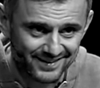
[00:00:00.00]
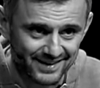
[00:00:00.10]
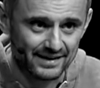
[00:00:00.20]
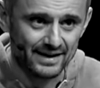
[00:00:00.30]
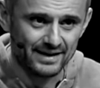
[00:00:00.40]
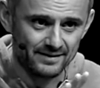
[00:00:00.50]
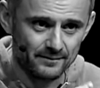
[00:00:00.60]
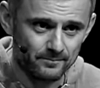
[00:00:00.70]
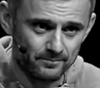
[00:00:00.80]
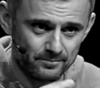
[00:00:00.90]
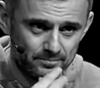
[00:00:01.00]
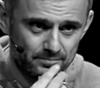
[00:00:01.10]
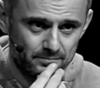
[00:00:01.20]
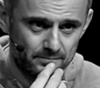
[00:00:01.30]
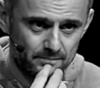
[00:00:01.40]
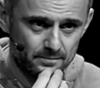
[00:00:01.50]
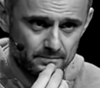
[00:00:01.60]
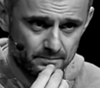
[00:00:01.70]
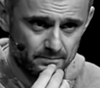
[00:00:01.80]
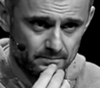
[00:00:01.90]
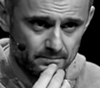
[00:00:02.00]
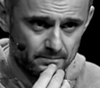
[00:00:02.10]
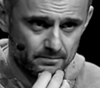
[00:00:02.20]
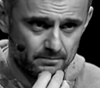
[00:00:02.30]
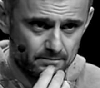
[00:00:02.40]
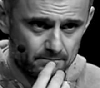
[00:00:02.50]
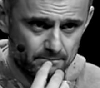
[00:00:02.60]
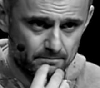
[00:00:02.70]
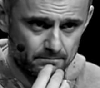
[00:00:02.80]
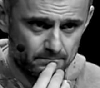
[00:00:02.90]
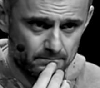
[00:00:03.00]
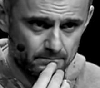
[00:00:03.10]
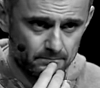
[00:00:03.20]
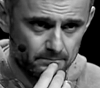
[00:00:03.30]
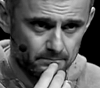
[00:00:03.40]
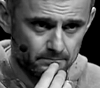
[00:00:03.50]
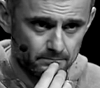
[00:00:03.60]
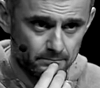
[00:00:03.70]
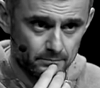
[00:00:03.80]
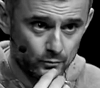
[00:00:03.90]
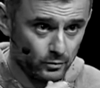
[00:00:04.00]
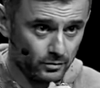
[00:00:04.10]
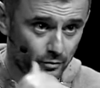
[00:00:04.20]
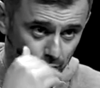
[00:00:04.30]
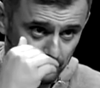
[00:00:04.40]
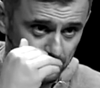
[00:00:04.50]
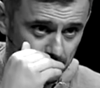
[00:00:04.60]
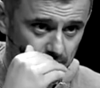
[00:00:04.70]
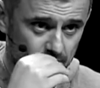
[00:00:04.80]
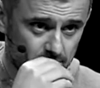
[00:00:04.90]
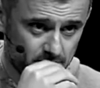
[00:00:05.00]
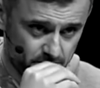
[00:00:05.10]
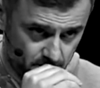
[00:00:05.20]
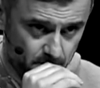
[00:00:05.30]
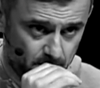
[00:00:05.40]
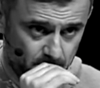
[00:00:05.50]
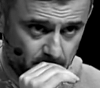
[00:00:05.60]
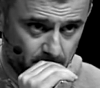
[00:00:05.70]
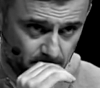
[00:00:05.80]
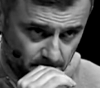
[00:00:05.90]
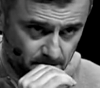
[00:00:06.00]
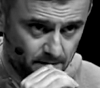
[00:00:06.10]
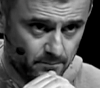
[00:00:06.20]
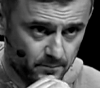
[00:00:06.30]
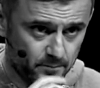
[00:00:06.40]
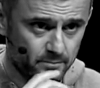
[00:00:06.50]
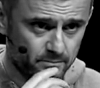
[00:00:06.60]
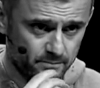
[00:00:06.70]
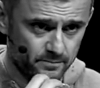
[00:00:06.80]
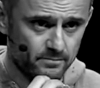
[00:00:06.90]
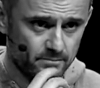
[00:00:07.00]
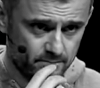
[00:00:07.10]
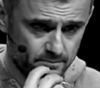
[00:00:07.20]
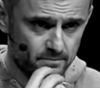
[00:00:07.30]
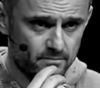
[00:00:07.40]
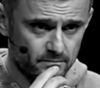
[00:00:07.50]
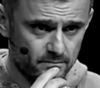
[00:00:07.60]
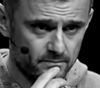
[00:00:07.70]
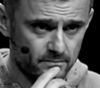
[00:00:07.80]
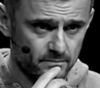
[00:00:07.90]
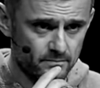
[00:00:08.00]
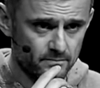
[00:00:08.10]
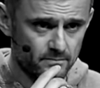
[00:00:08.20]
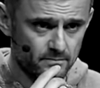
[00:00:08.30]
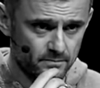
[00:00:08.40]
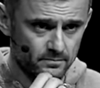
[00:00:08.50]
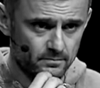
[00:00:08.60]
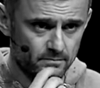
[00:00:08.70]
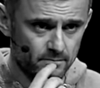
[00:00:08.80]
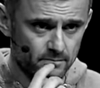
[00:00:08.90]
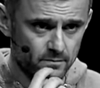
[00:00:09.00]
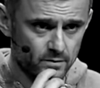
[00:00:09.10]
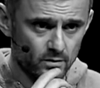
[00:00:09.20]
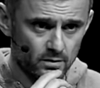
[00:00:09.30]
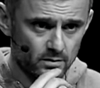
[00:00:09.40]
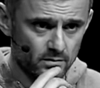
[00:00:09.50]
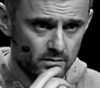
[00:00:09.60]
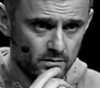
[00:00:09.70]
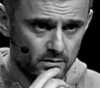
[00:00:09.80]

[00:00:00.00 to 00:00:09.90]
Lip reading: No, actually, I'm not. It's something that came up since I met you. Because you have applied all those things that you're teaching us on your own business, and you got better,